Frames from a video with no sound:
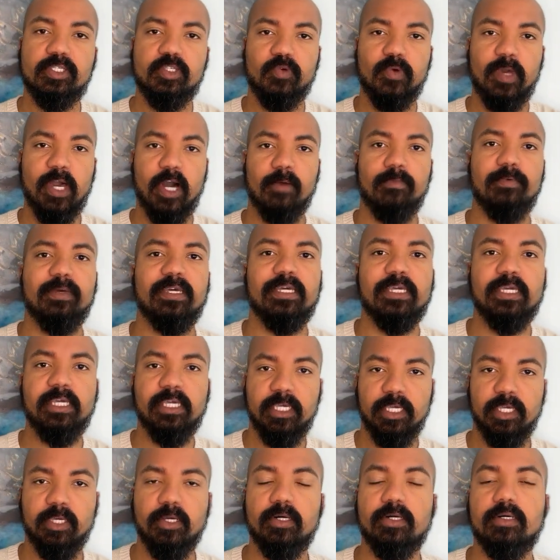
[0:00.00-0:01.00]
to helping
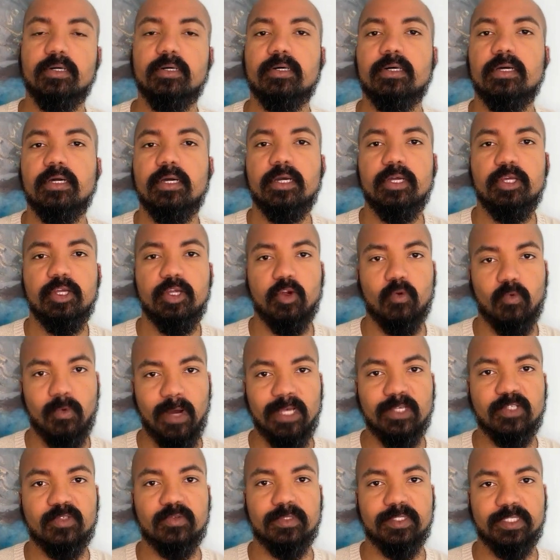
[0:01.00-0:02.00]
heal your
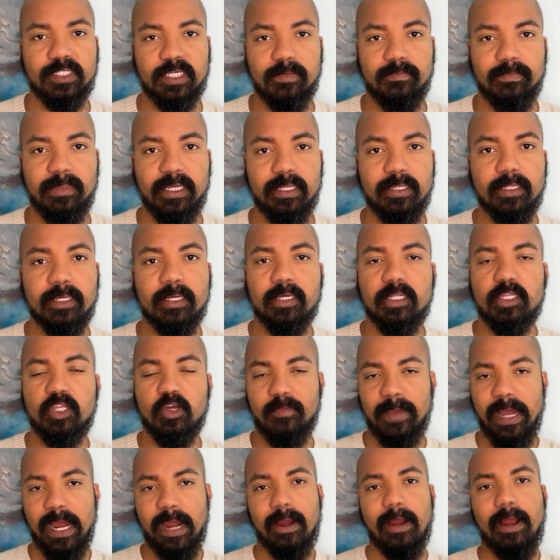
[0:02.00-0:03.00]
wife's resentment,
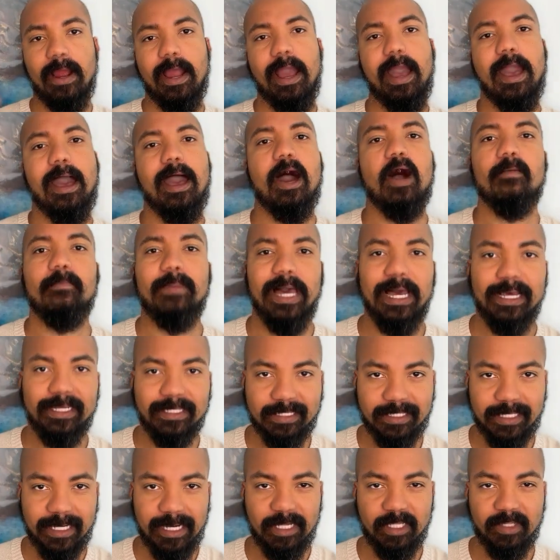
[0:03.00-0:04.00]
no matter how
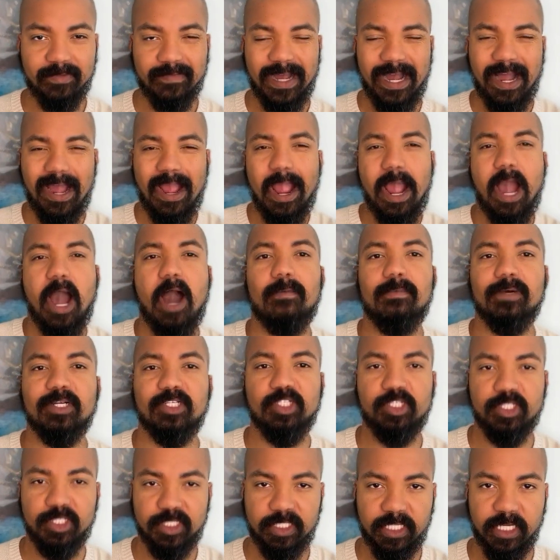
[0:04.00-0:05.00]
bad it's gotten, no matter how
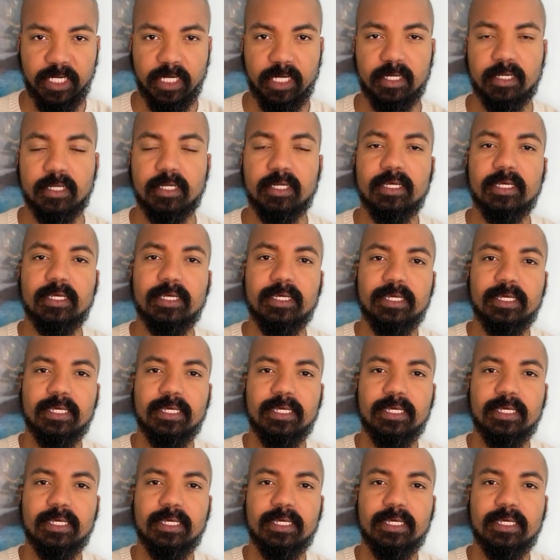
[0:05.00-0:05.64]
much is there.